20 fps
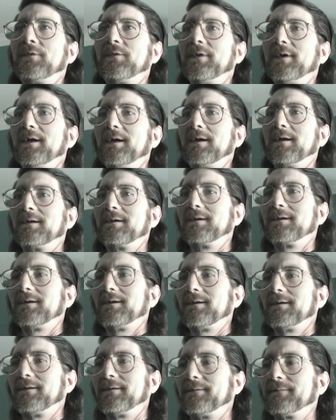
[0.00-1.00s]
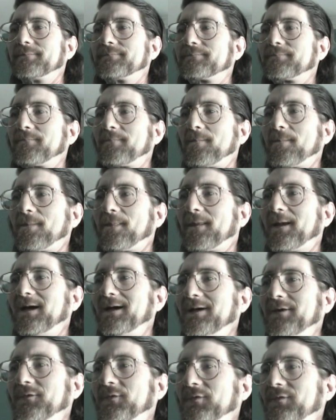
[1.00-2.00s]
said, I
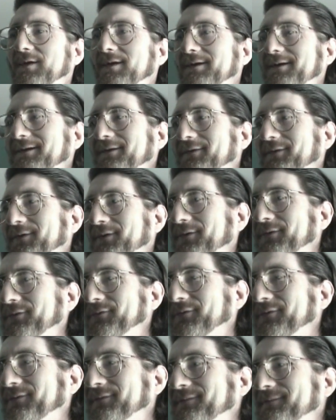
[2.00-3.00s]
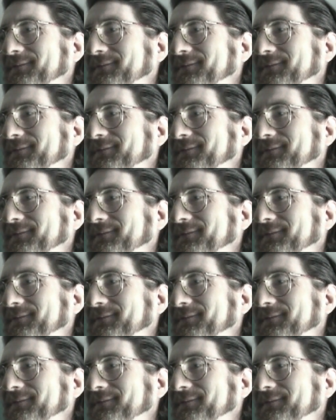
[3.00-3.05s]
hate to tell you this,